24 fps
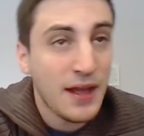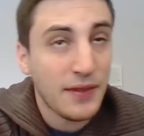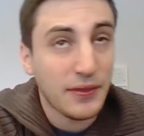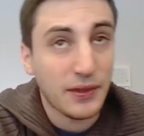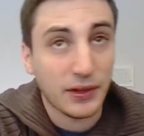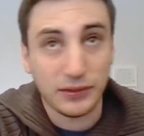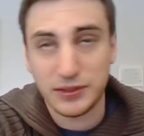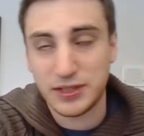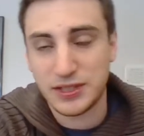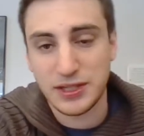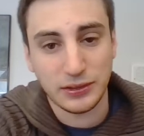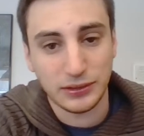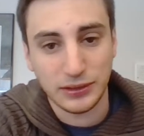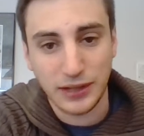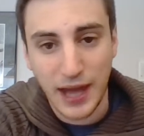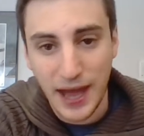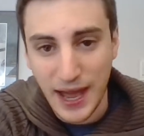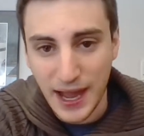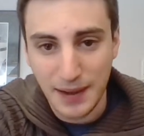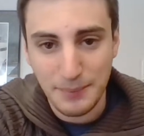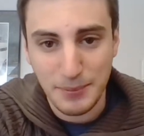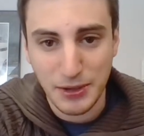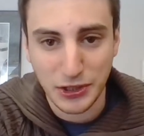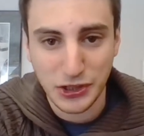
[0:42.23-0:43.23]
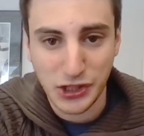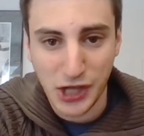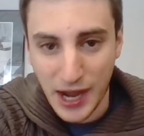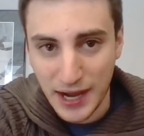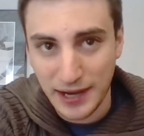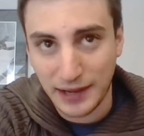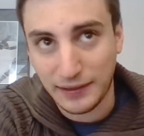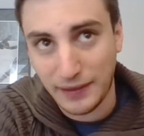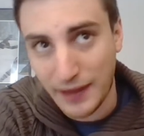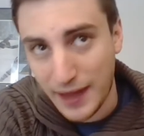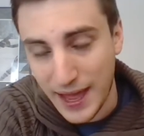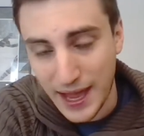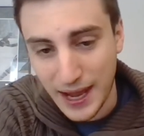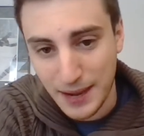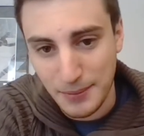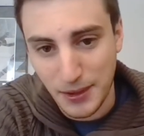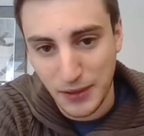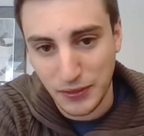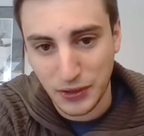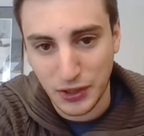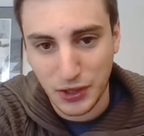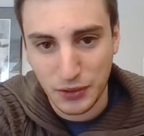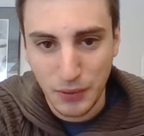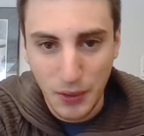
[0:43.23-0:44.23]
They're still lying about China, lying
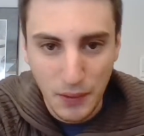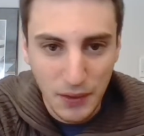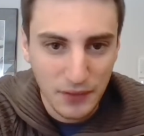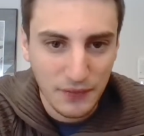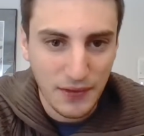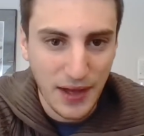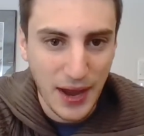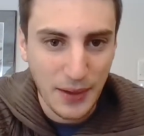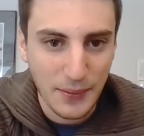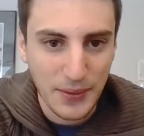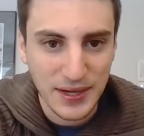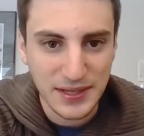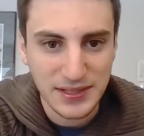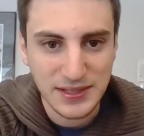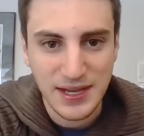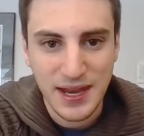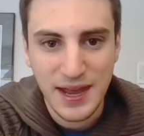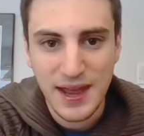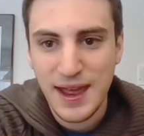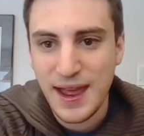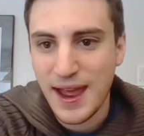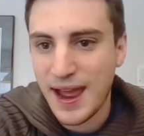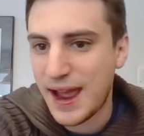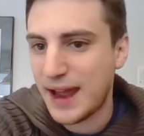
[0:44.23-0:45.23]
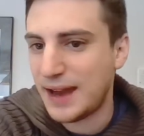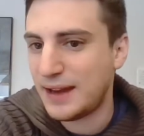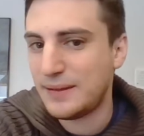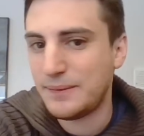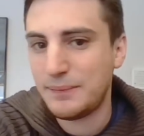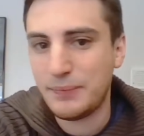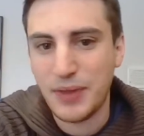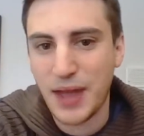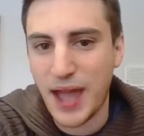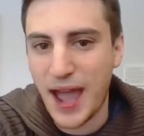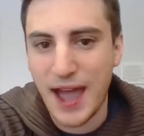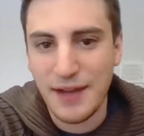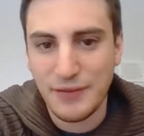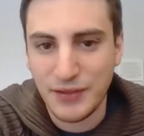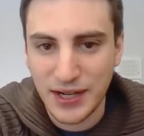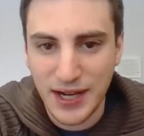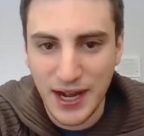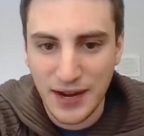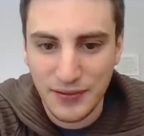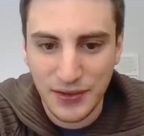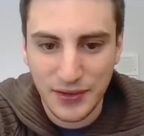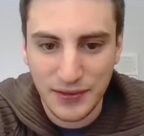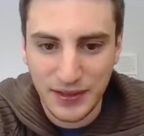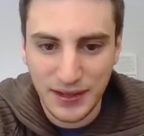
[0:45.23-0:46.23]
about the coronavirus, and they haven't
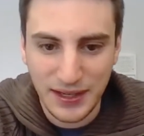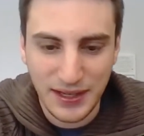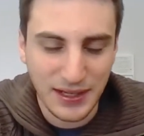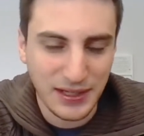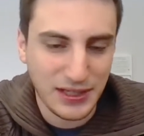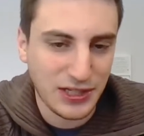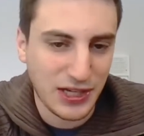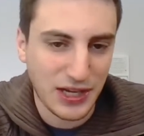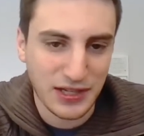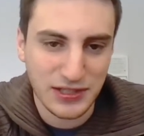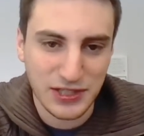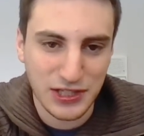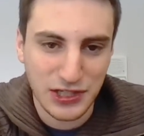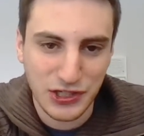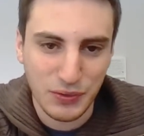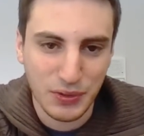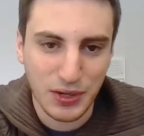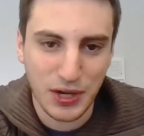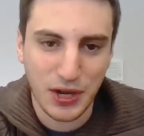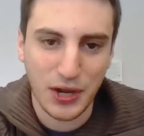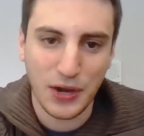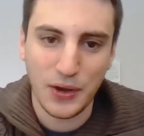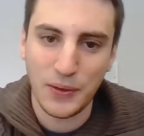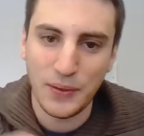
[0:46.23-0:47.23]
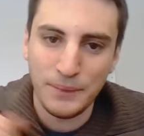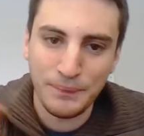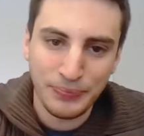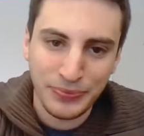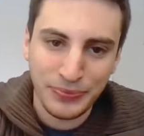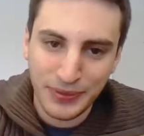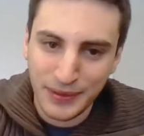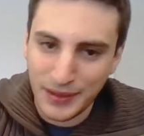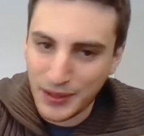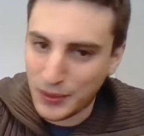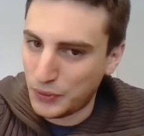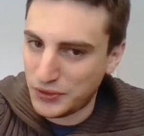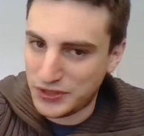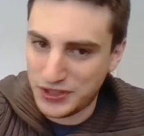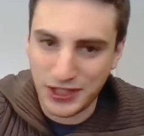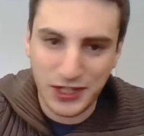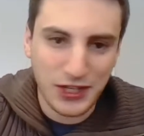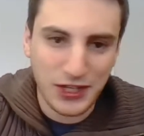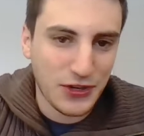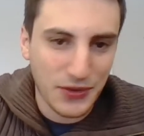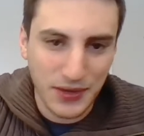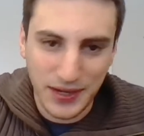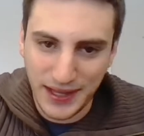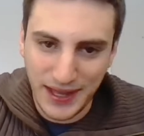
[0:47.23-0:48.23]
covered the Justin Trudeau
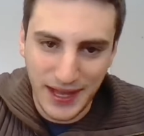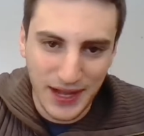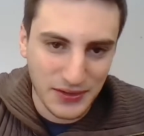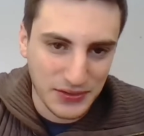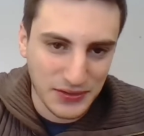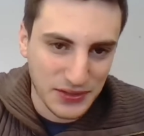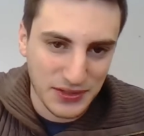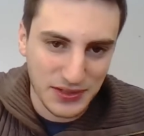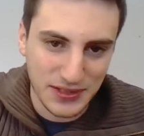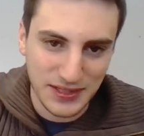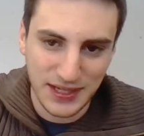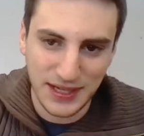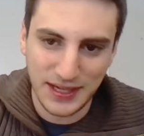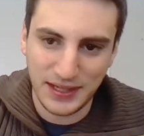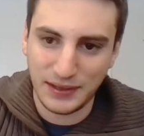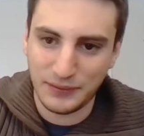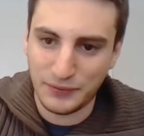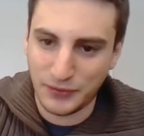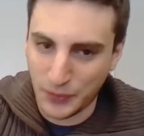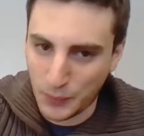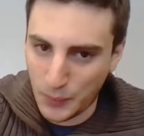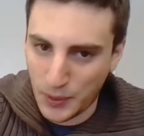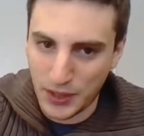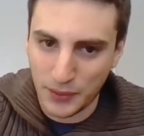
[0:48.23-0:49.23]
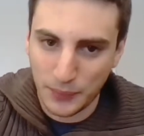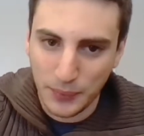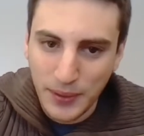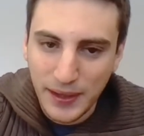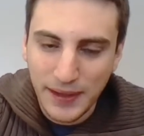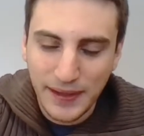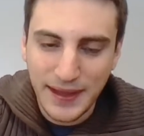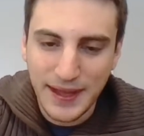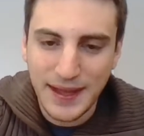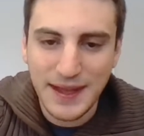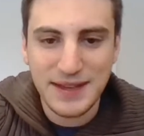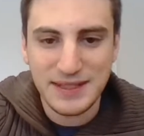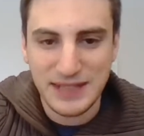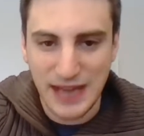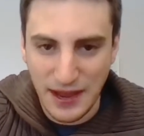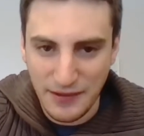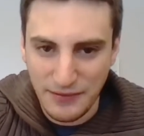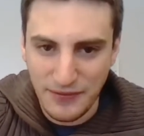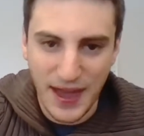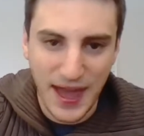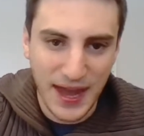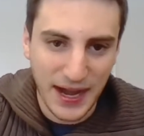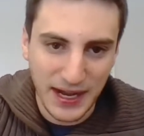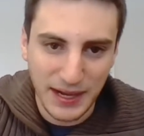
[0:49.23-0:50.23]
Security Council seat for what it really is,
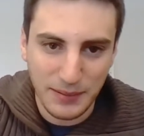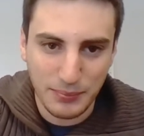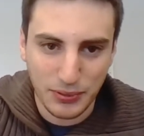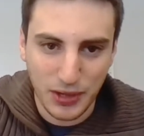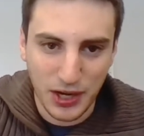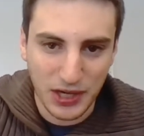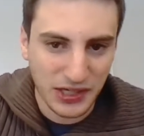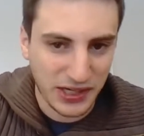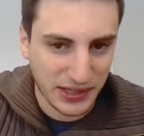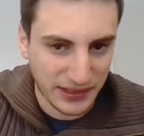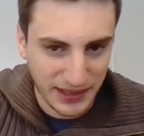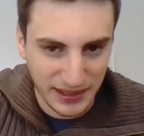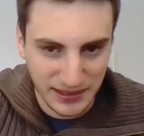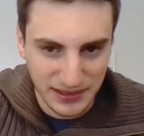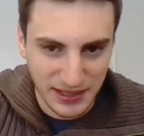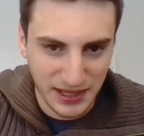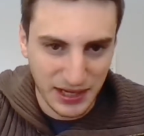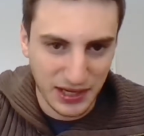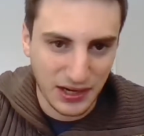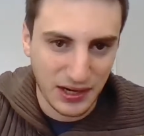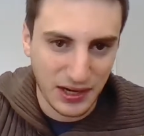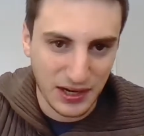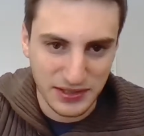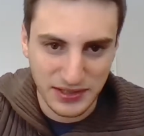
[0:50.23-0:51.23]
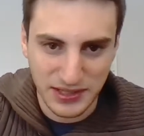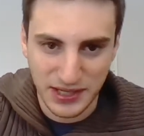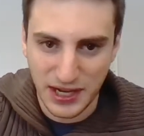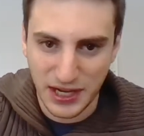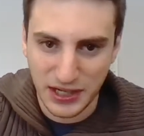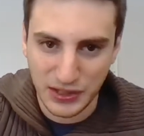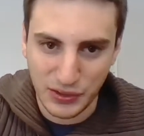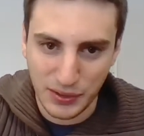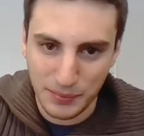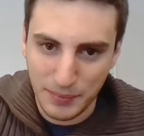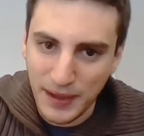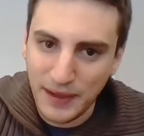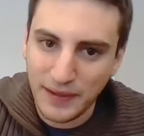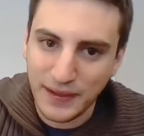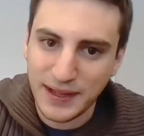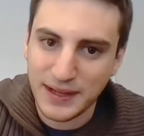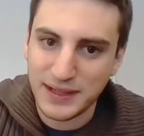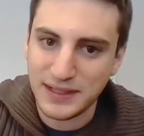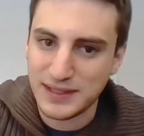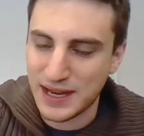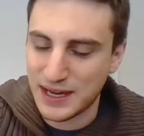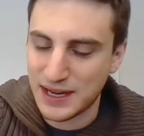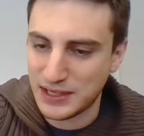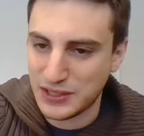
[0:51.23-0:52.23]
a vanity project that's going to cost the country
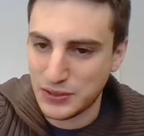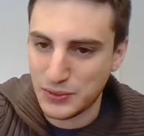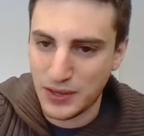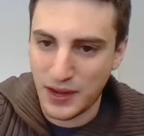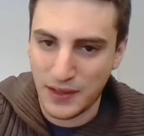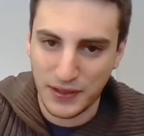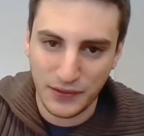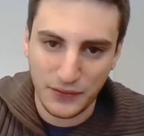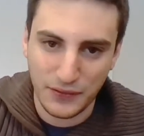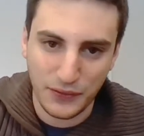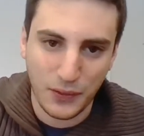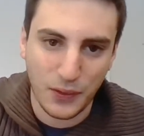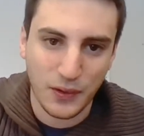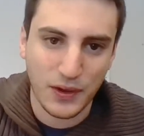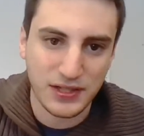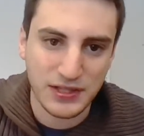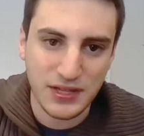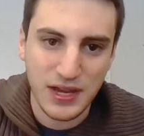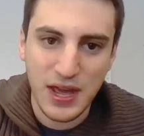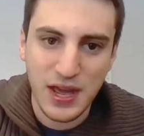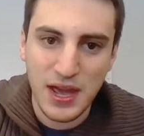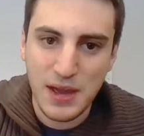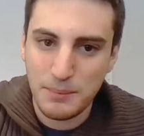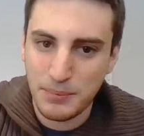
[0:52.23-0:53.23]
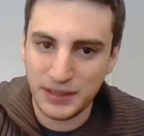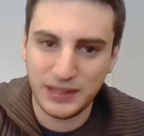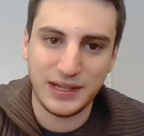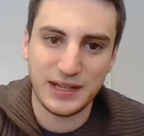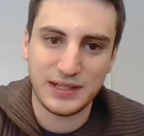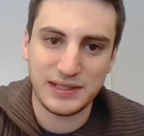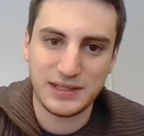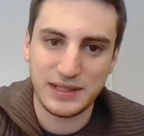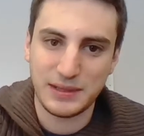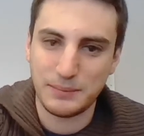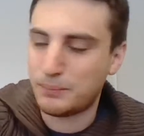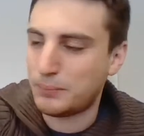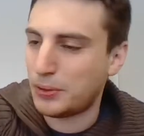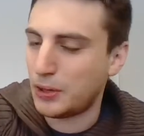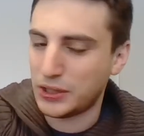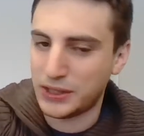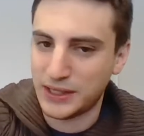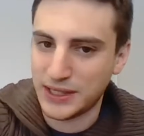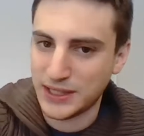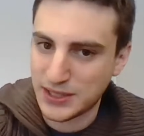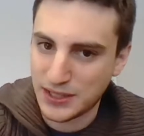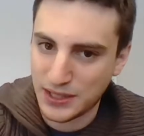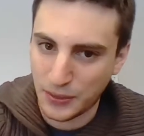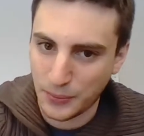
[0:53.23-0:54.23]
millions and do nothing for us, but just
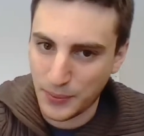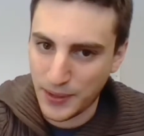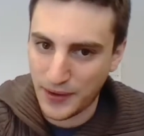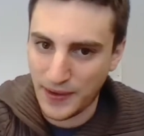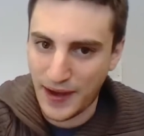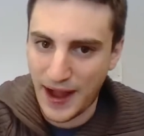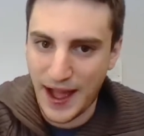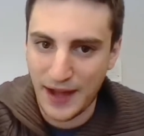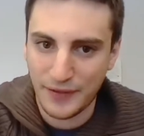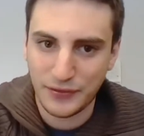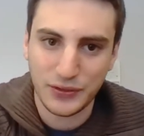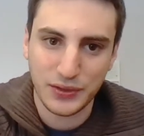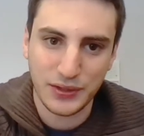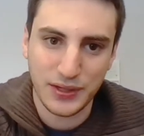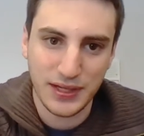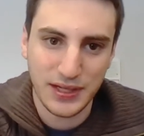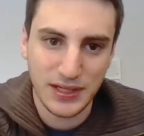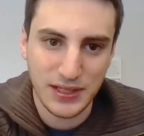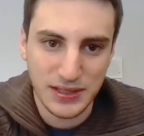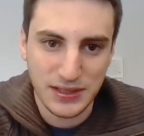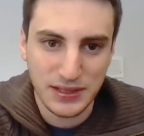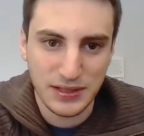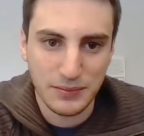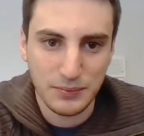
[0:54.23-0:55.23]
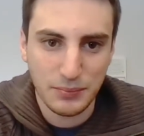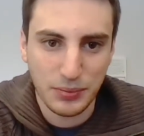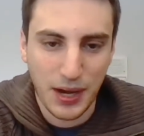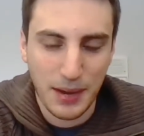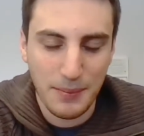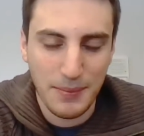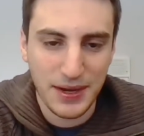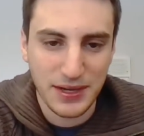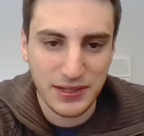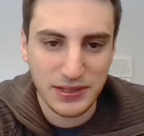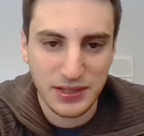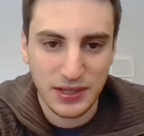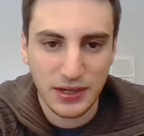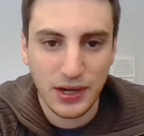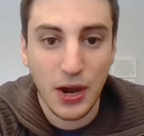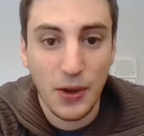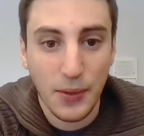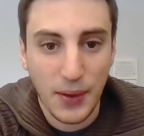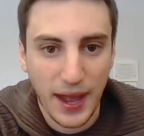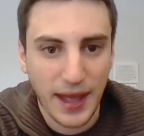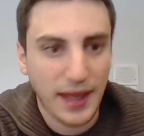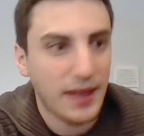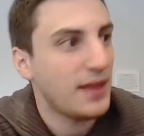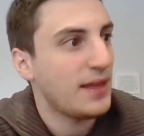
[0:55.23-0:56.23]
push his career after he's Prime Minister.
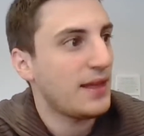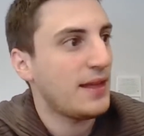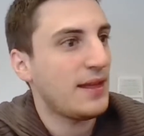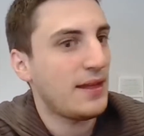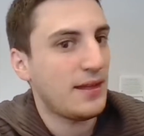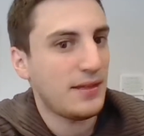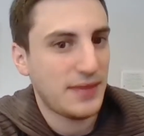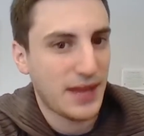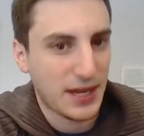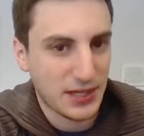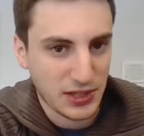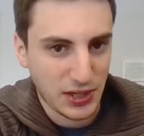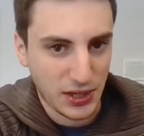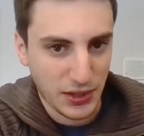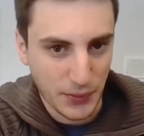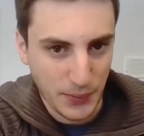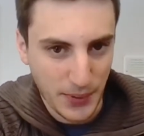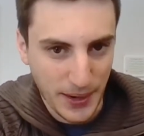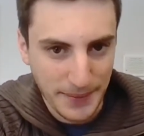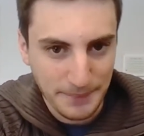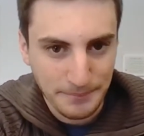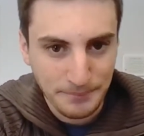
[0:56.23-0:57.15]
Okay, that's all the way.